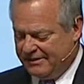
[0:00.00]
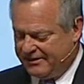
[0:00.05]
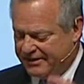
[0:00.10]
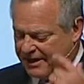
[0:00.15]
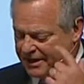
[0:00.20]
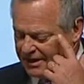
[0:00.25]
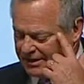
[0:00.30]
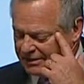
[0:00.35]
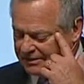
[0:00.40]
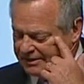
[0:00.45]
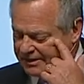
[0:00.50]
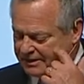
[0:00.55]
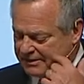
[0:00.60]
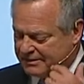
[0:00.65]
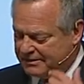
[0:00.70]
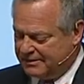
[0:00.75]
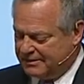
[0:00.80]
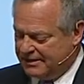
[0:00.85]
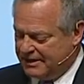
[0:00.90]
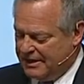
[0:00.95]

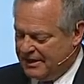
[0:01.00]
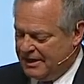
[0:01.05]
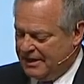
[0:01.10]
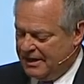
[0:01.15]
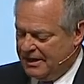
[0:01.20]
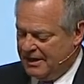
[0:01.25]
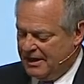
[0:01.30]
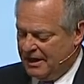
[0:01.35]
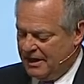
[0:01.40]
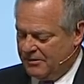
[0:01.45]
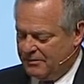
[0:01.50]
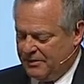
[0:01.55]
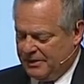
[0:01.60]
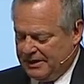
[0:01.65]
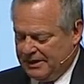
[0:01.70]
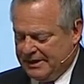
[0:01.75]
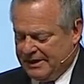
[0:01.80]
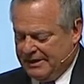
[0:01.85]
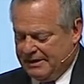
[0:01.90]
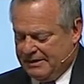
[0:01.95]
challenges are
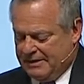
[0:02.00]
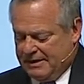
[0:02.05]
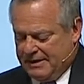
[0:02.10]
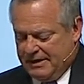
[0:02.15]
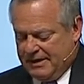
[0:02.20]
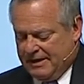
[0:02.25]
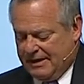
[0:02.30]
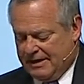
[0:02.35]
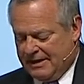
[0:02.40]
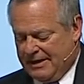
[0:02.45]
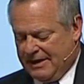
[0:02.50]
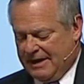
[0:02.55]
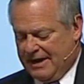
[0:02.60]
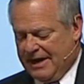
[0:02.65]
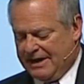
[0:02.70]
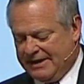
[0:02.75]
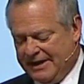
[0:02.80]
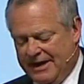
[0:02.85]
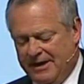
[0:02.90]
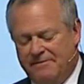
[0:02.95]
really
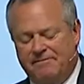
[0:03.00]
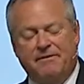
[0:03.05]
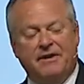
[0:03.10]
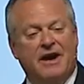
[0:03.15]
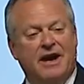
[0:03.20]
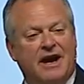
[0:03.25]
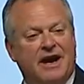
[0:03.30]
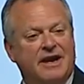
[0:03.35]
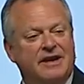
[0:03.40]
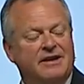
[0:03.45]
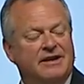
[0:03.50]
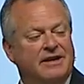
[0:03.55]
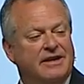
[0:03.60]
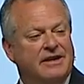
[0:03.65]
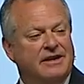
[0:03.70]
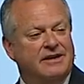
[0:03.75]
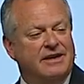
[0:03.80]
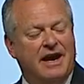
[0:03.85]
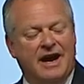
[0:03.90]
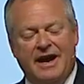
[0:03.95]
identified
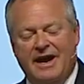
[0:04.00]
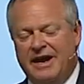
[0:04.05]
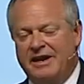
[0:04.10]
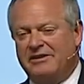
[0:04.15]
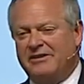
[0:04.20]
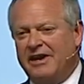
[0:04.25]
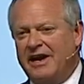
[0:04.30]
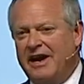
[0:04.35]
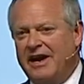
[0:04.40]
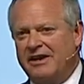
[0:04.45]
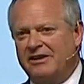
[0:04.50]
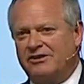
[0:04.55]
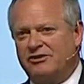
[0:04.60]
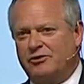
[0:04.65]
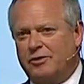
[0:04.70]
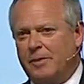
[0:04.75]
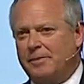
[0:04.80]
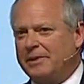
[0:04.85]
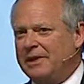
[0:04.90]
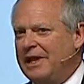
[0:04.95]
in IHI's
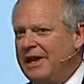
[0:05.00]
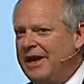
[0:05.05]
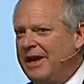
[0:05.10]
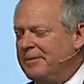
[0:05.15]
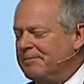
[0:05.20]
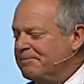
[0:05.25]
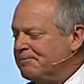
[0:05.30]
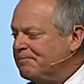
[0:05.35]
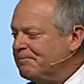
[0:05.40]
triple aim.